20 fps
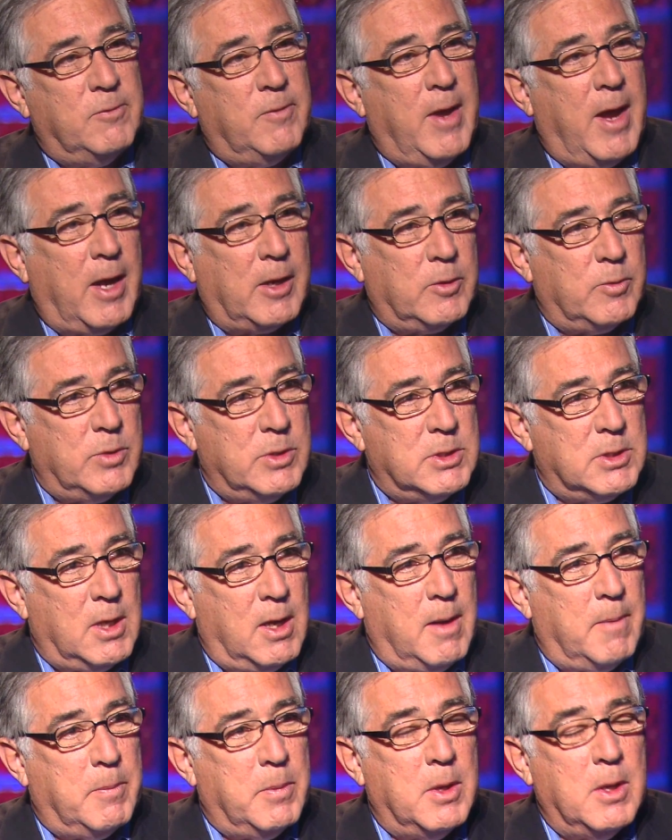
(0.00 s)
factories
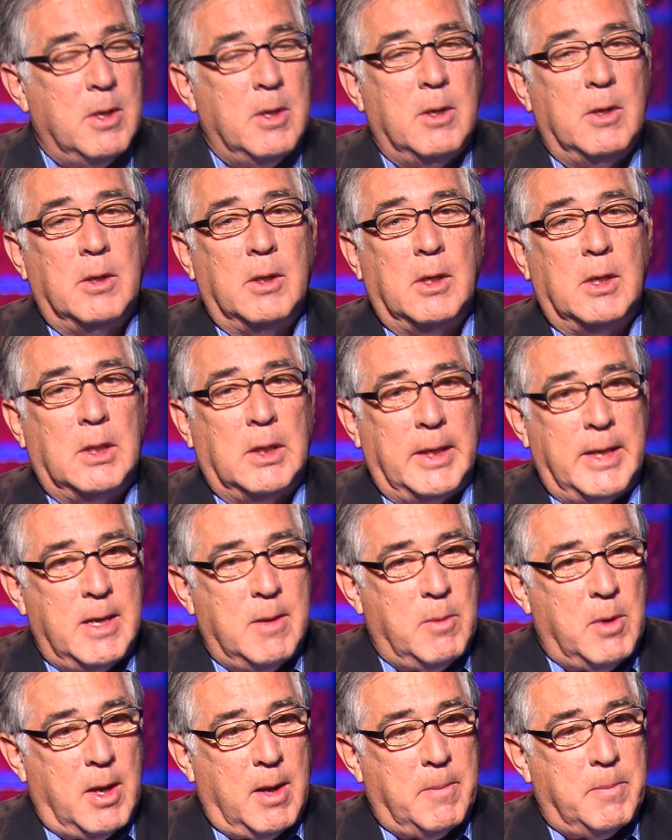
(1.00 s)
up, clean
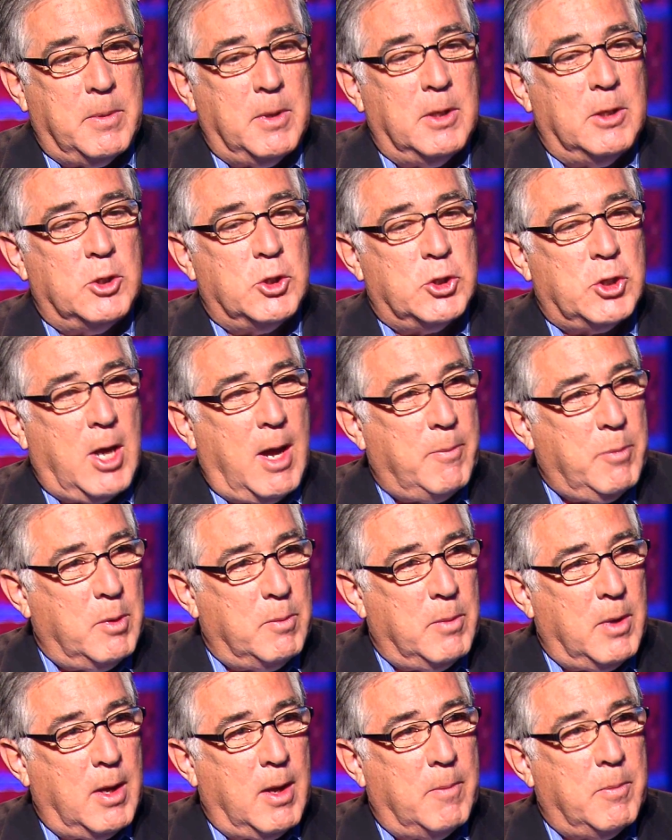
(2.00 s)
them up, chop
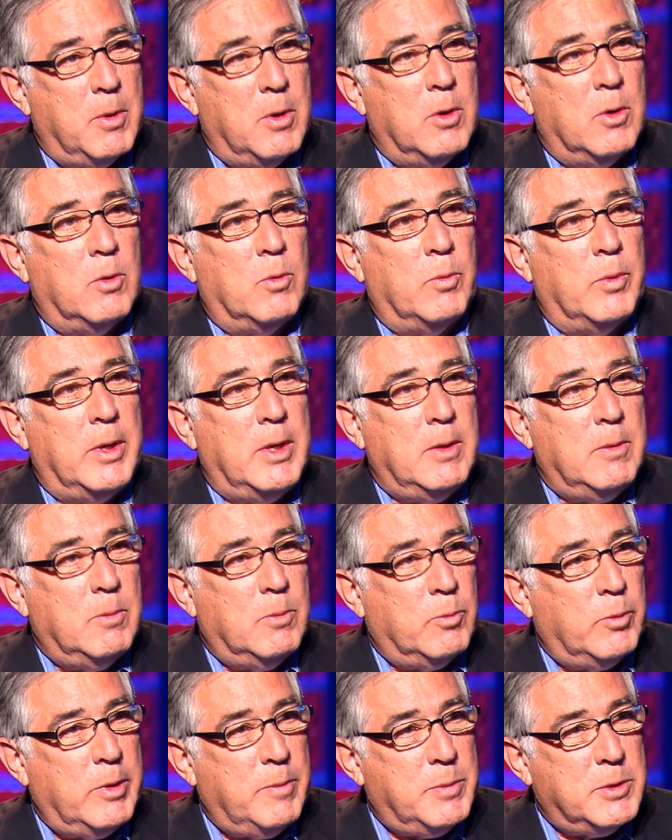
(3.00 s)
them up,
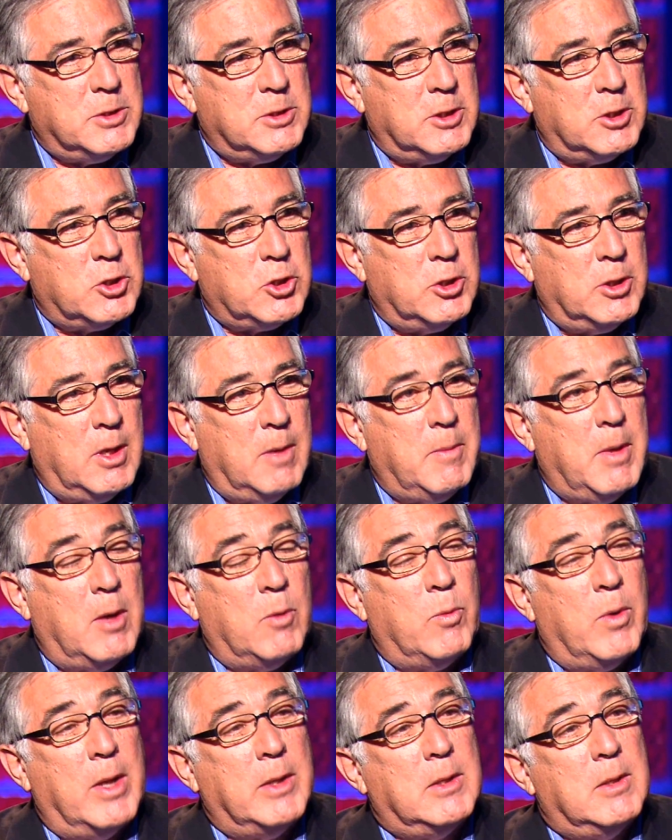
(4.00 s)
reposition them,
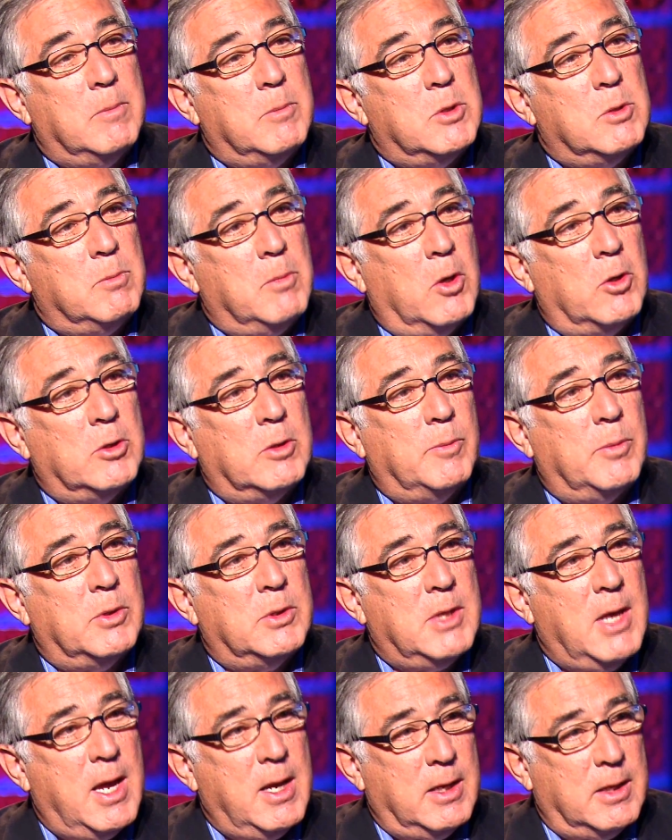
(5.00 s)
and rent them to multiple
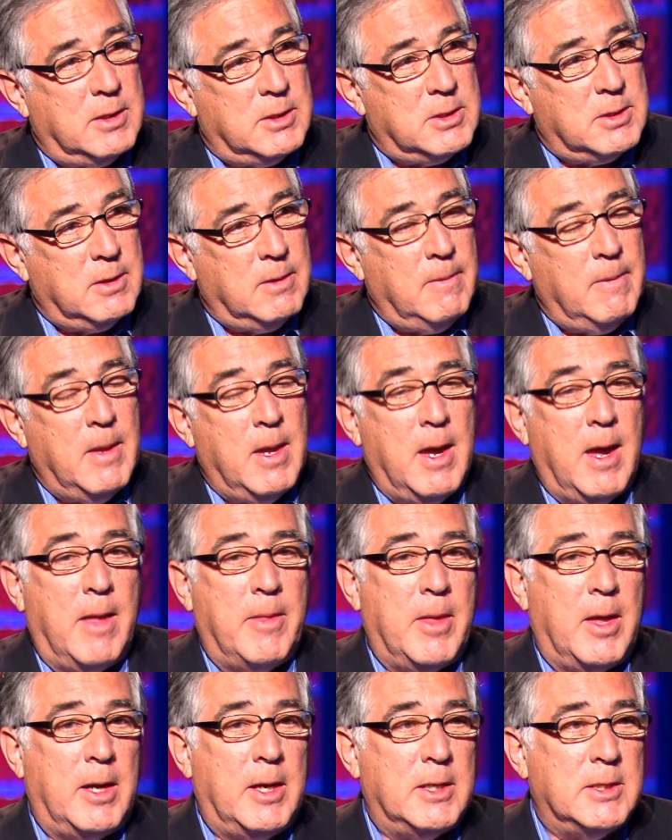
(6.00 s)
tenants. And
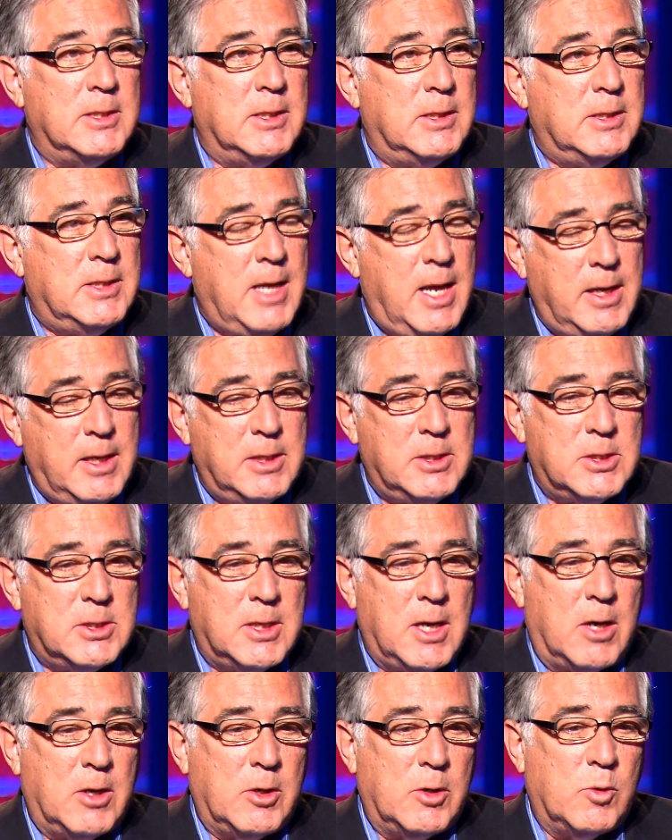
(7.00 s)
then as the tenants
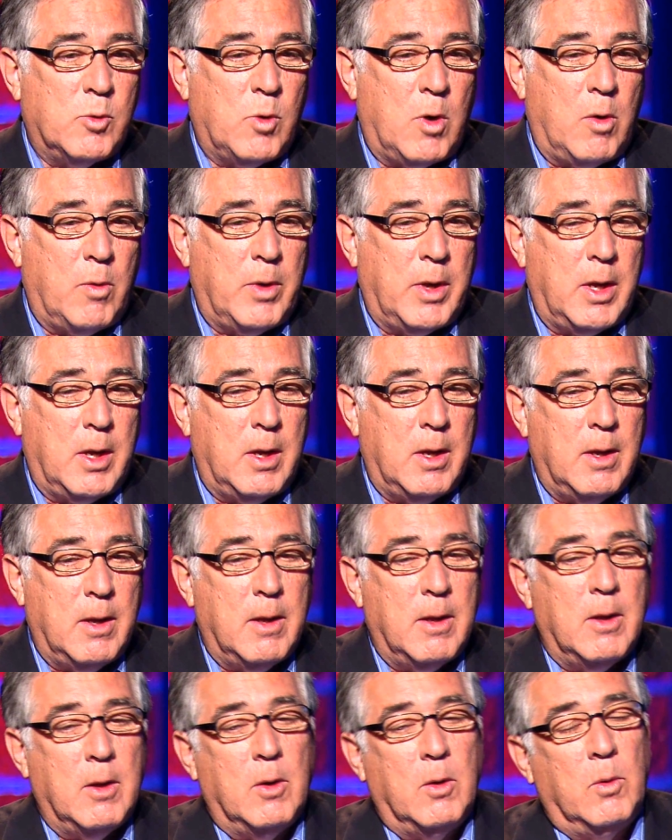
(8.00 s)
started growing,
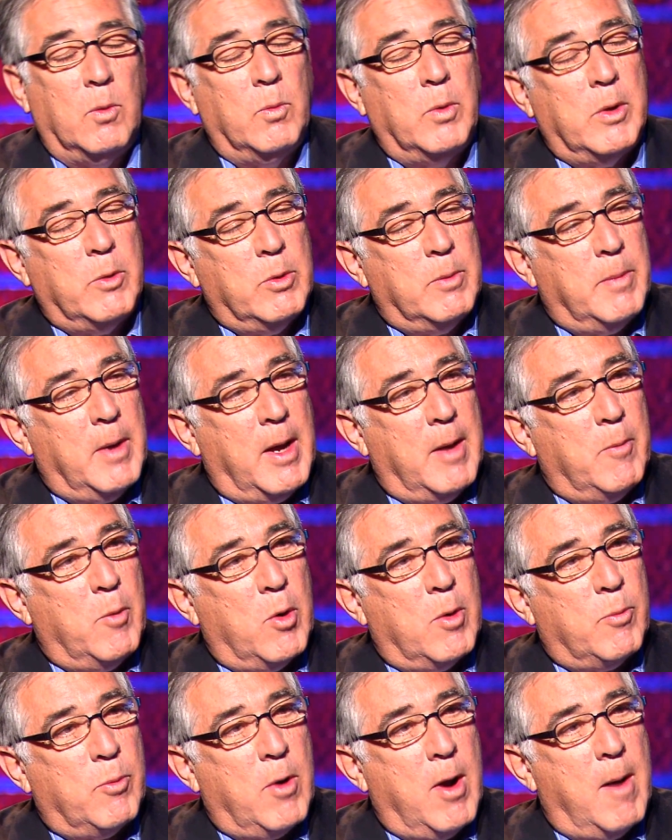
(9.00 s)
we would buy
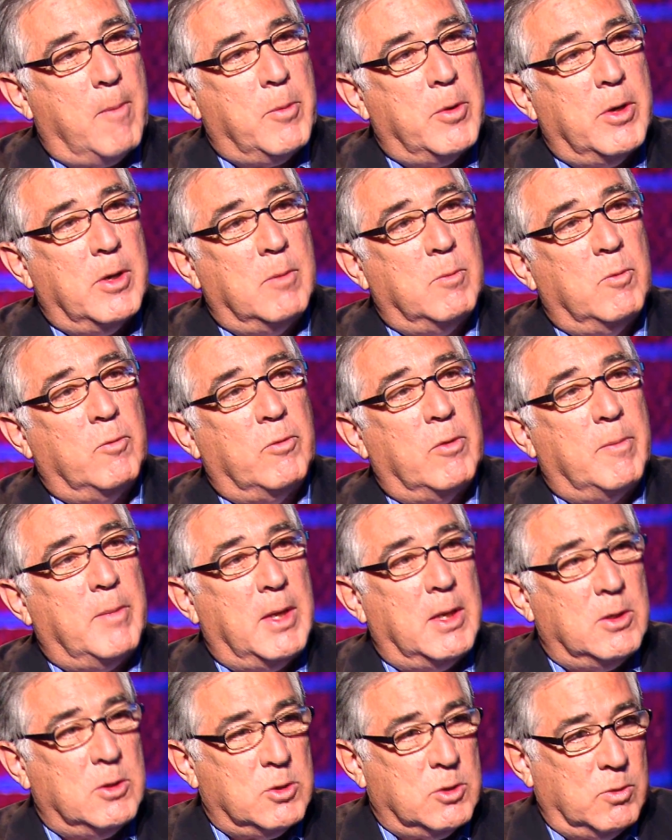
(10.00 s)
more property to move them
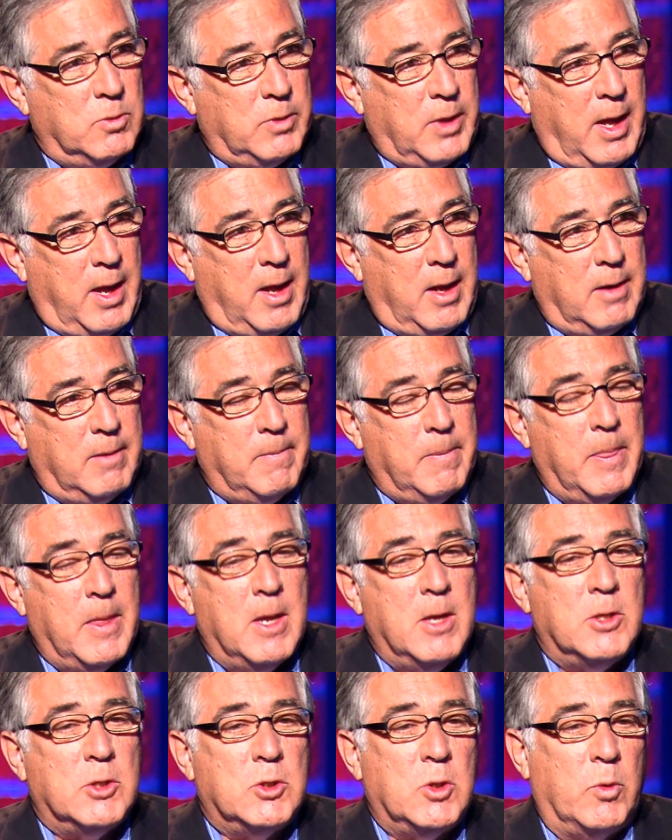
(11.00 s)
into that.
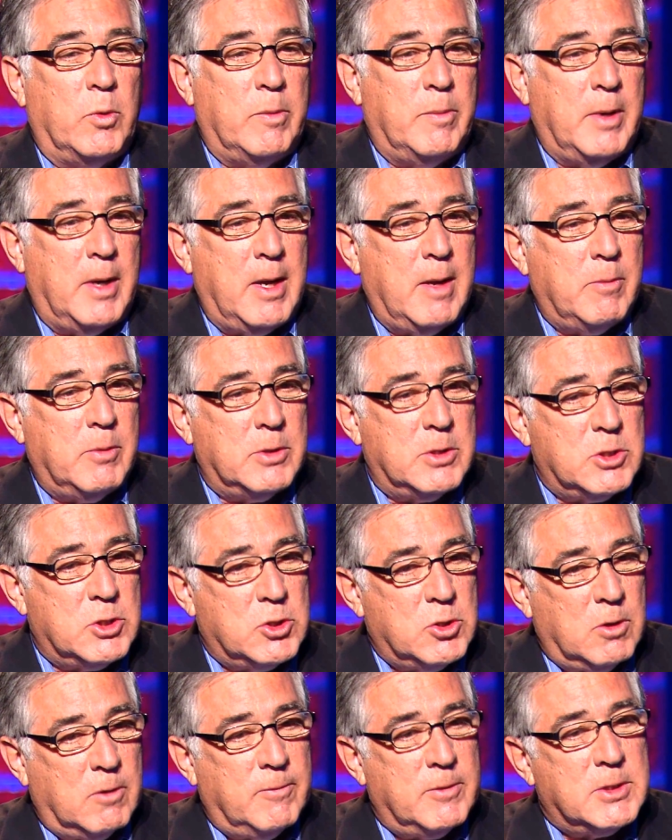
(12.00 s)
So we've been able to
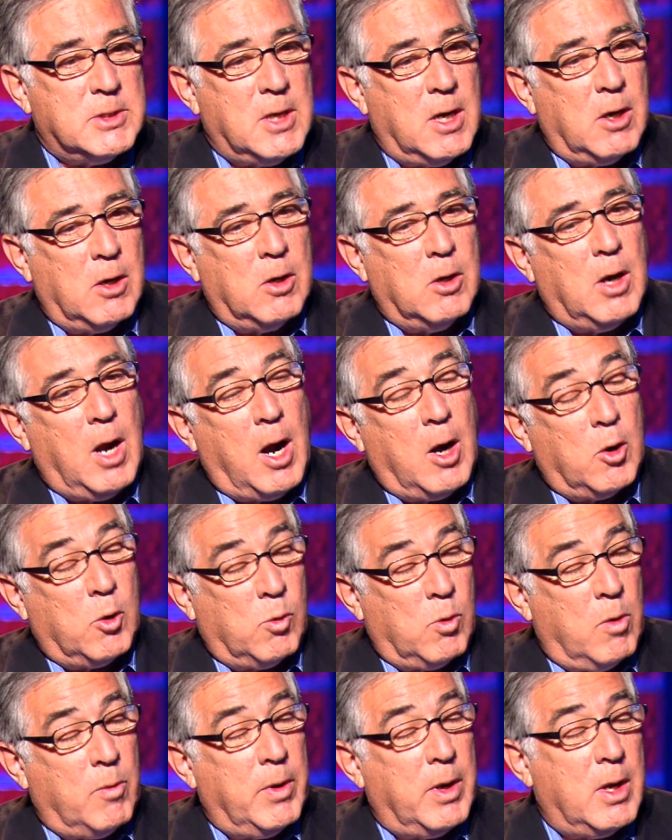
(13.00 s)
service our
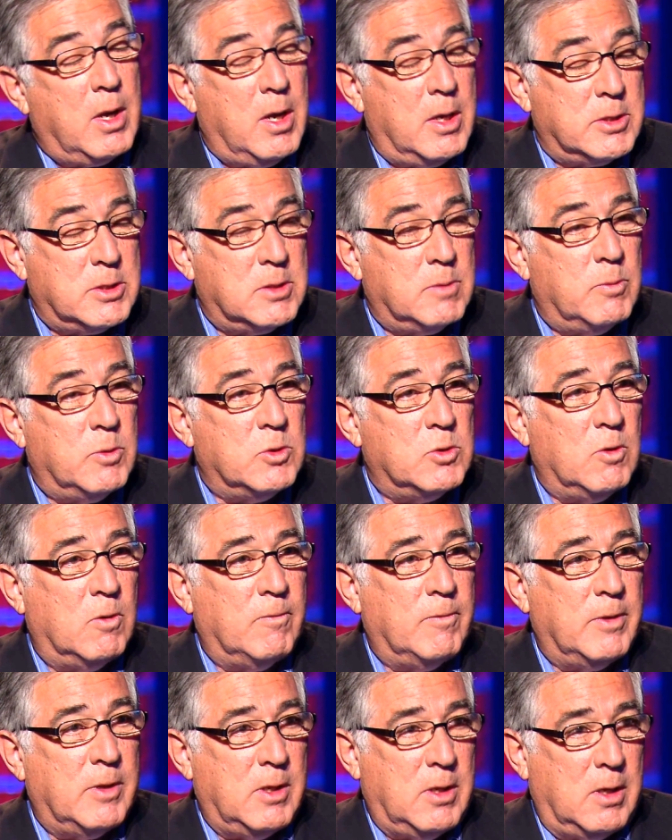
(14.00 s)
growing customers
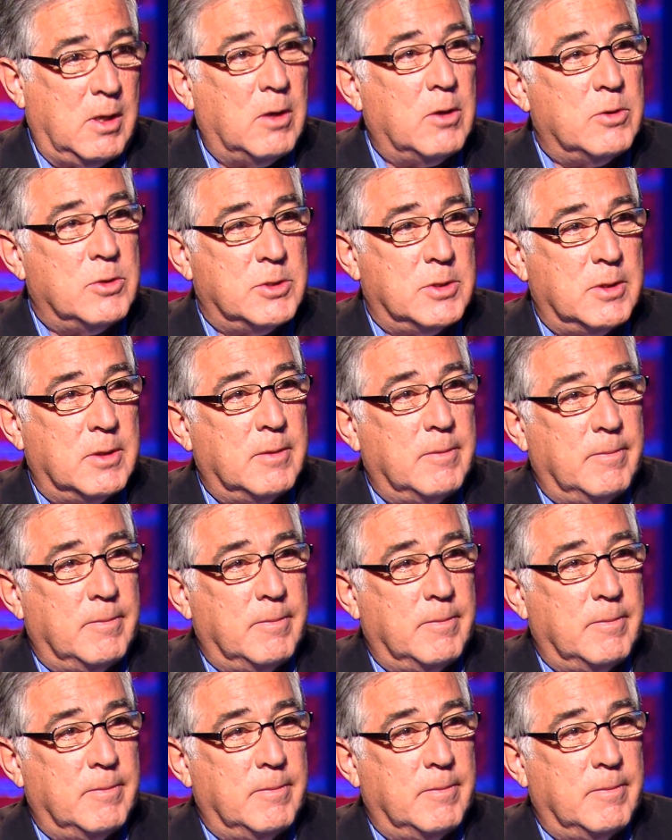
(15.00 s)
over the years.